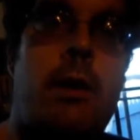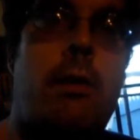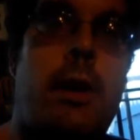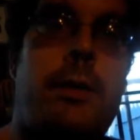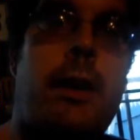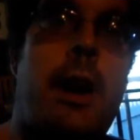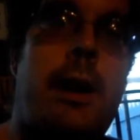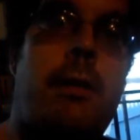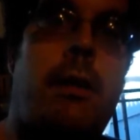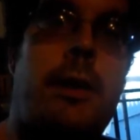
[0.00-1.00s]
who hasn't
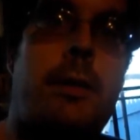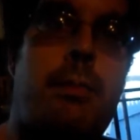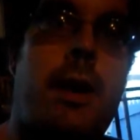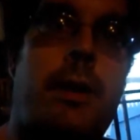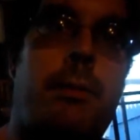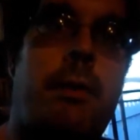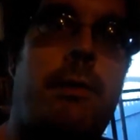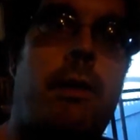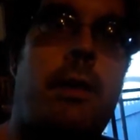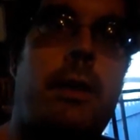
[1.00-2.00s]
gotten really depressed
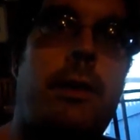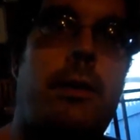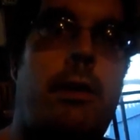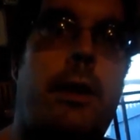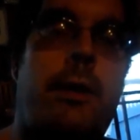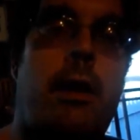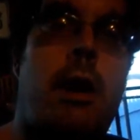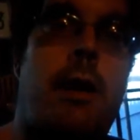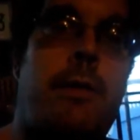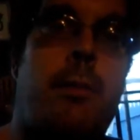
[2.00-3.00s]
before, just wanted to
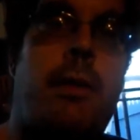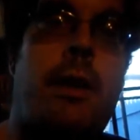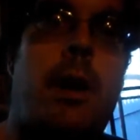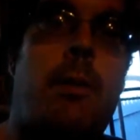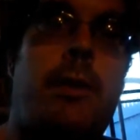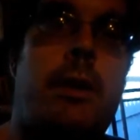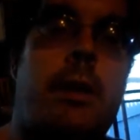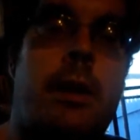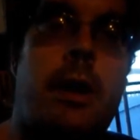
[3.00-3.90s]
off themselves, and